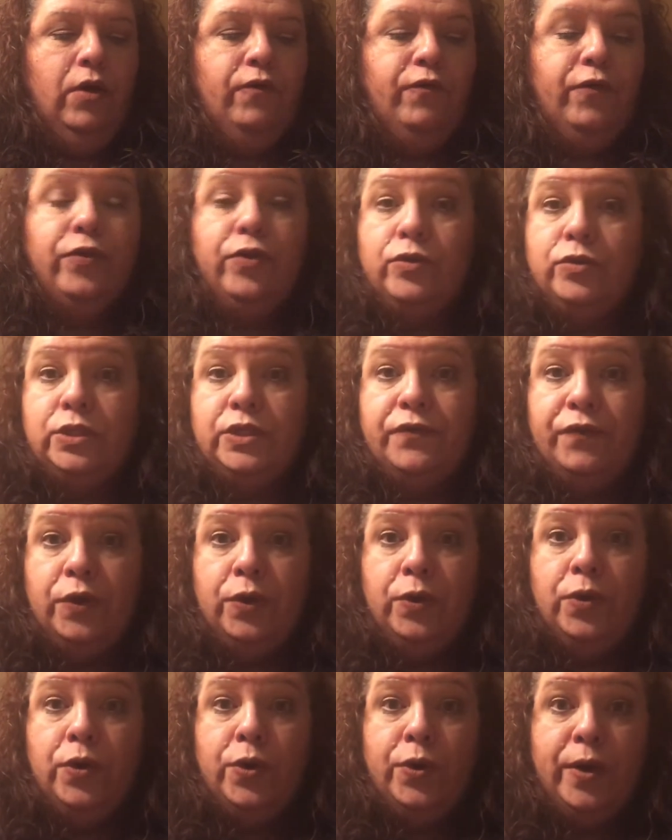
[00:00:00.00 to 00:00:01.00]
for those of
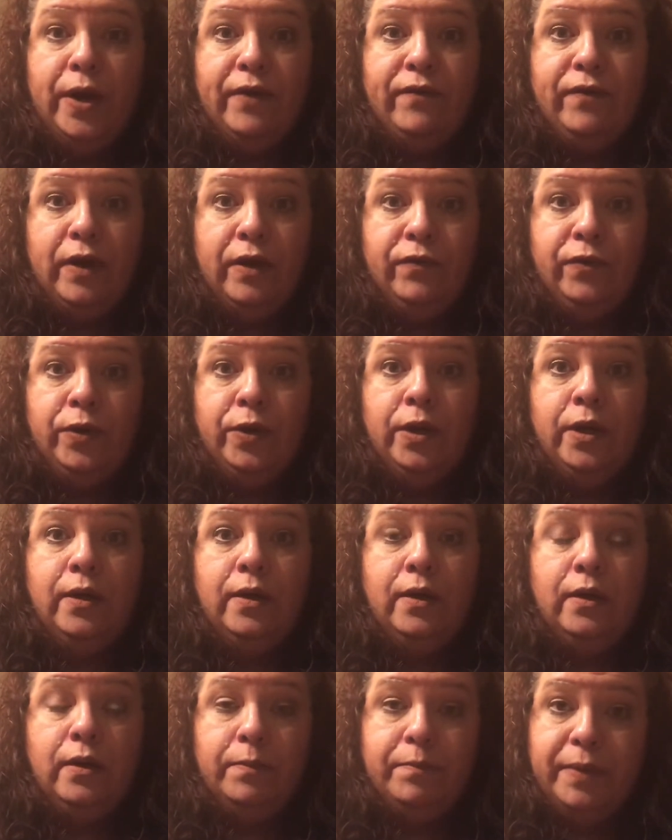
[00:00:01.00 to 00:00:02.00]
you who have ever
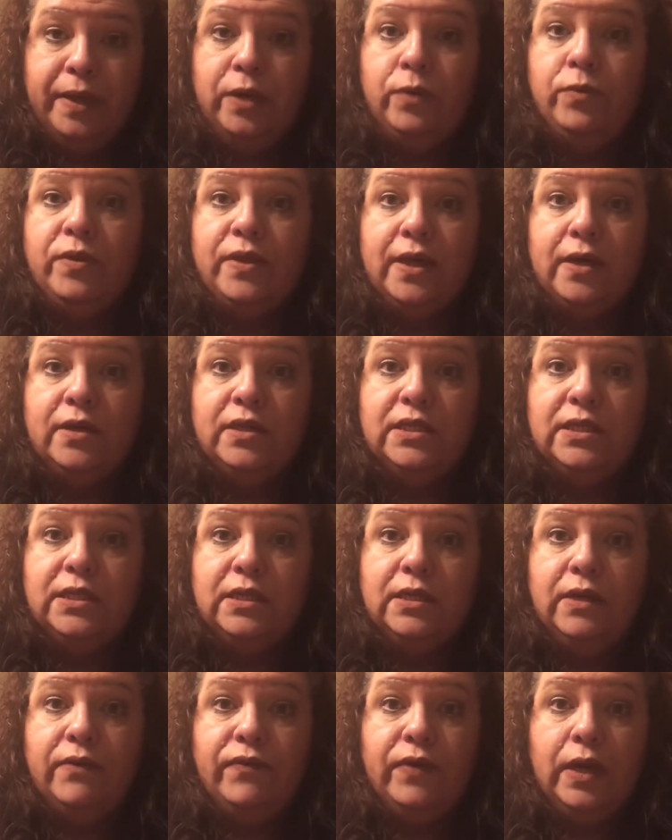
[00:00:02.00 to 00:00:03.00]
been without a
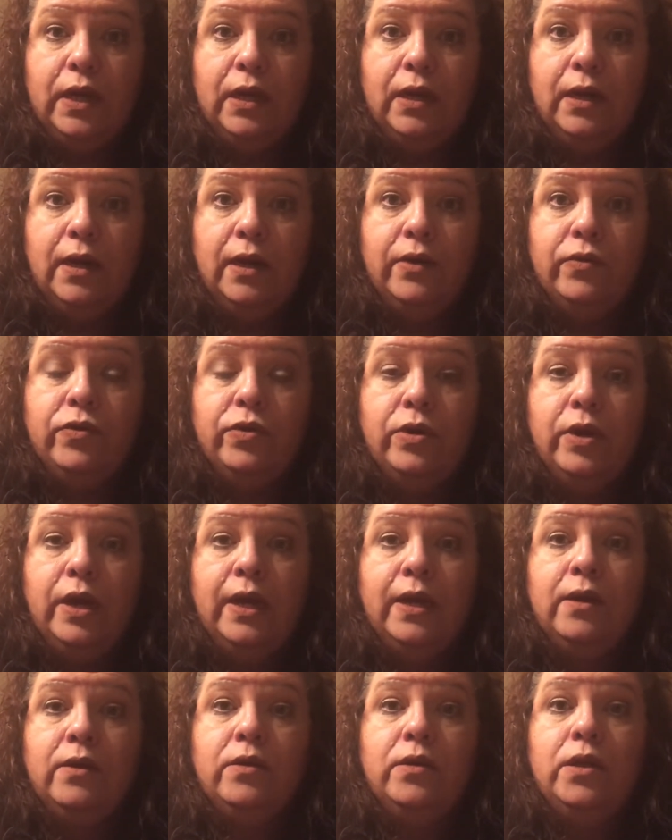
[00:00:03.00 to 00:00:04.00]
significant other
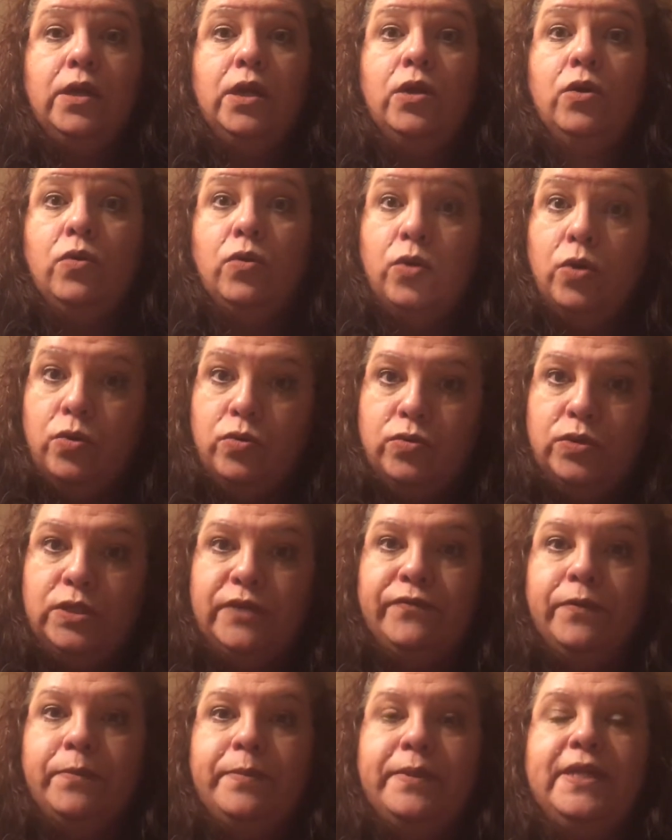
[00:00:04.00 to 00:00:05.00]
and, you know, go
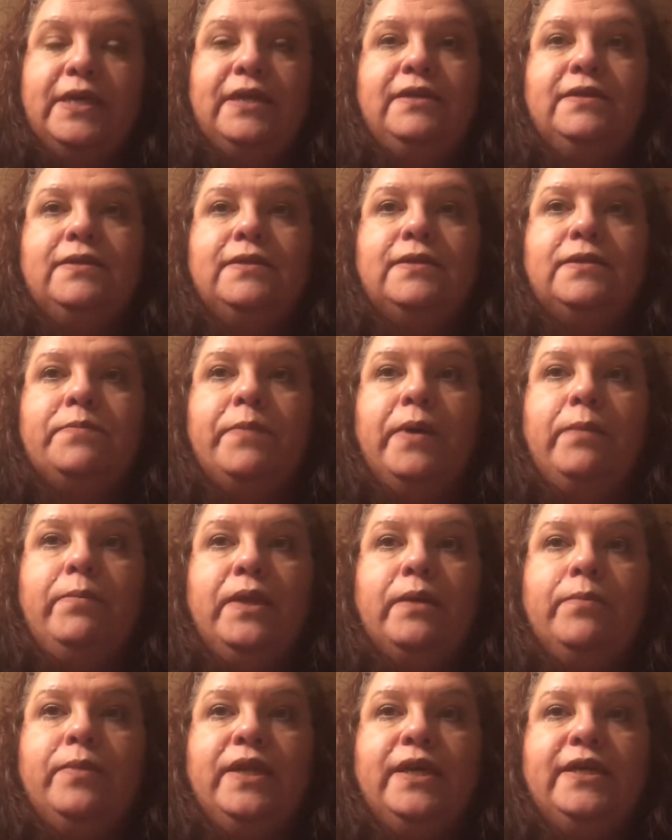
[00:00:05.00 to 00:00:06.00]
different places,
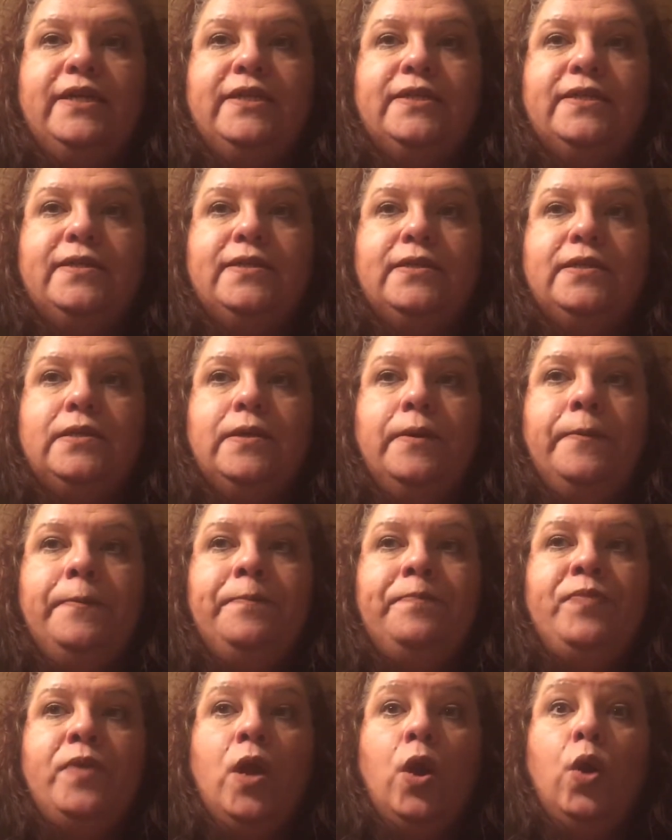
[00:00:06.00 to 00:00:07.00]
public places
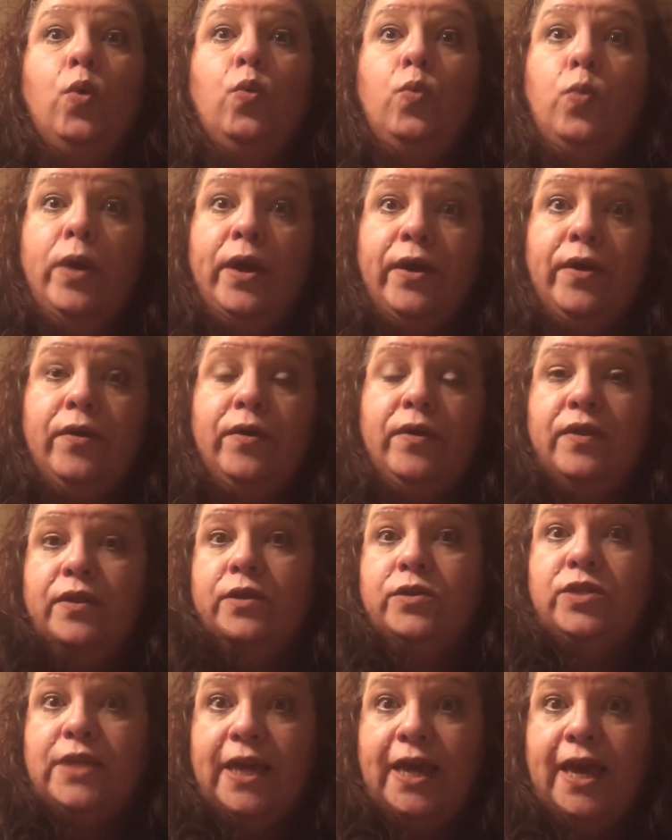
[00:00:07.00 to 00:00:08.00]
where
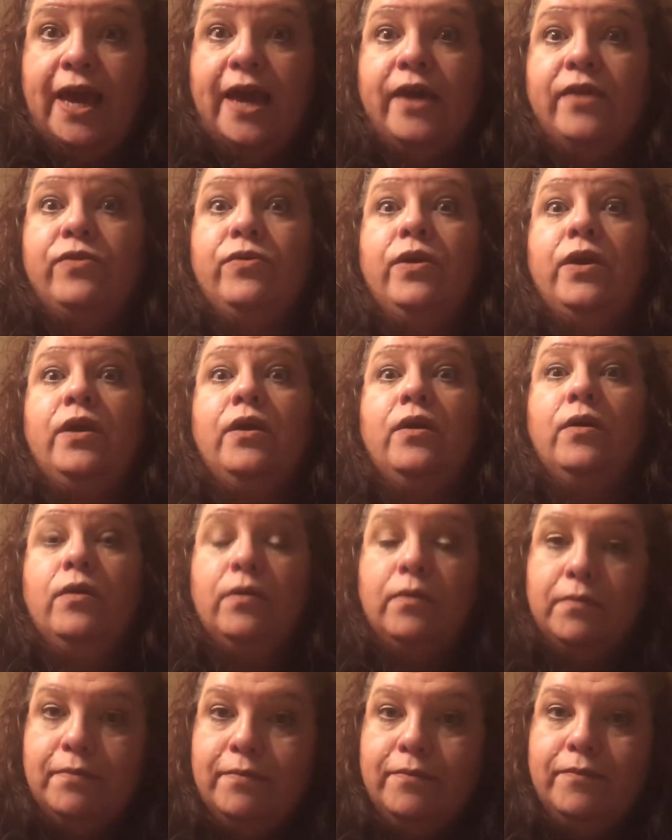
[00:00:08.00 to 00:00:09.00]
there's a gathering
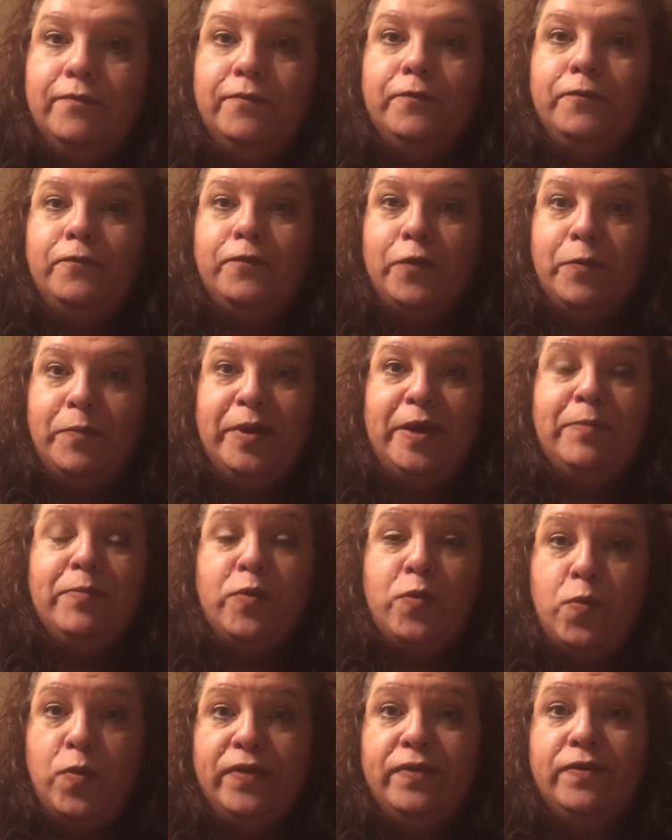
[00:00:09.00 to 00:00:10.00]
for
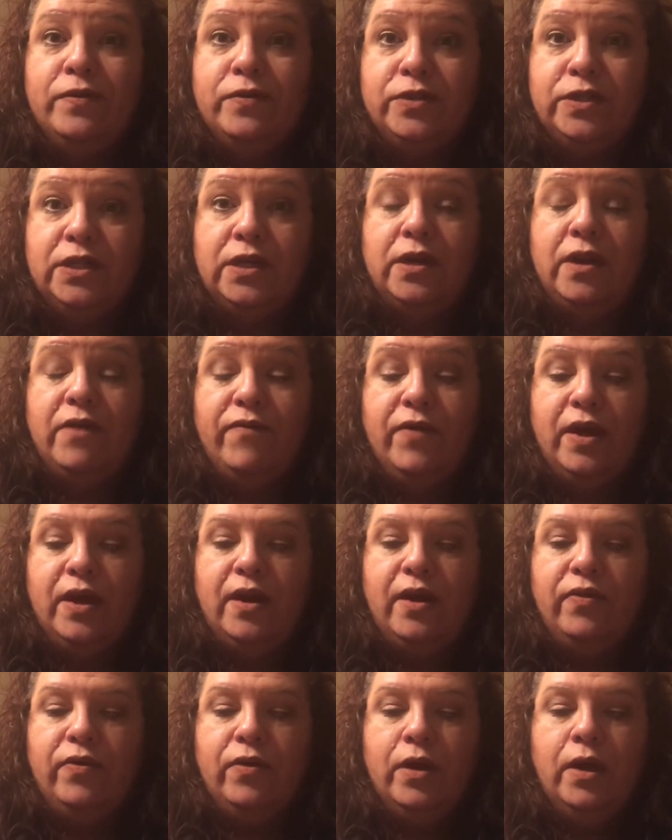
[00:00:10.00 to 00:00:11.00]
people with their significant
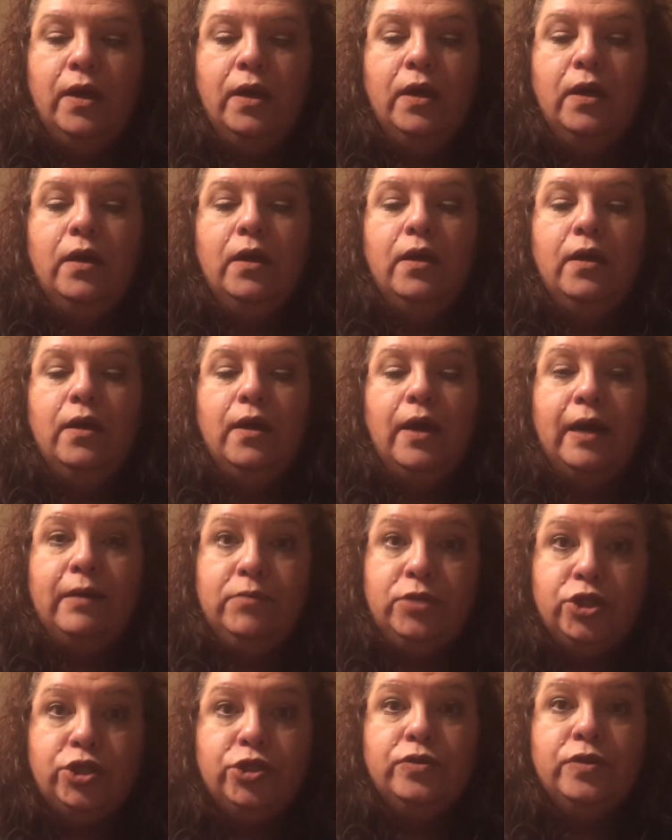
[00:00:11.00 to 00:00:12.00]
other, I'm
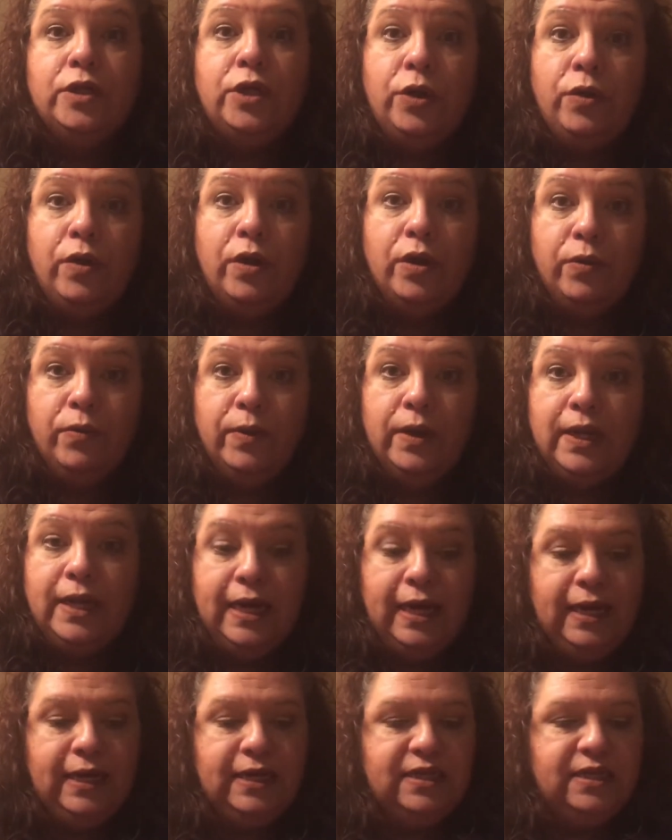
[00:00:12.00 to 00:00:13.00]
sure that you can
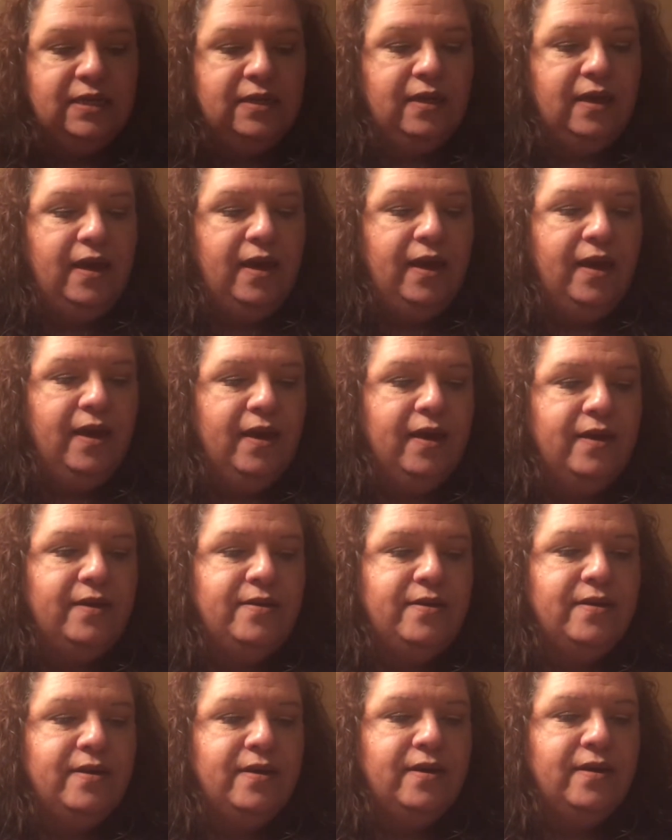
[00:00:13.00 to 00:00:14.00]
relate.
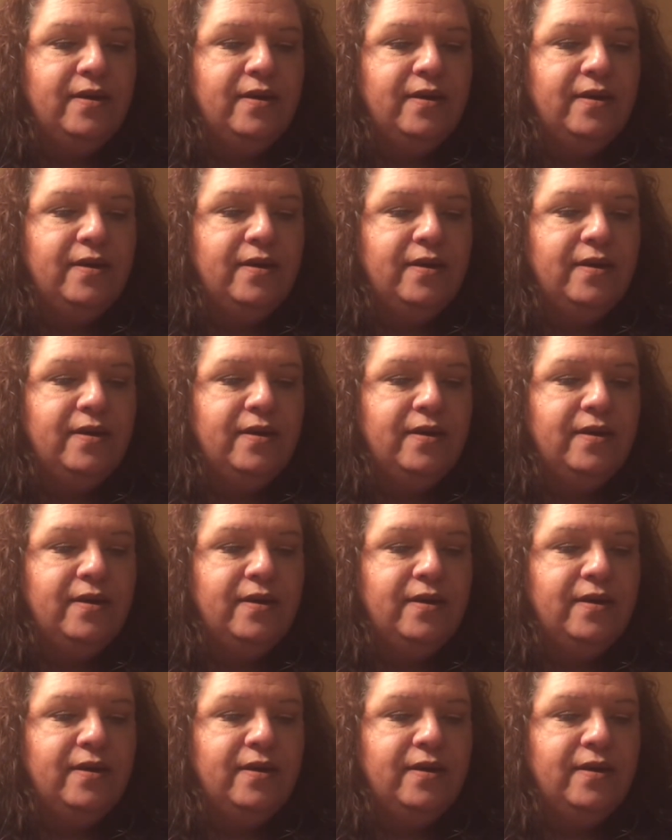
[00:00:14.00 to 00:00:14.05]
And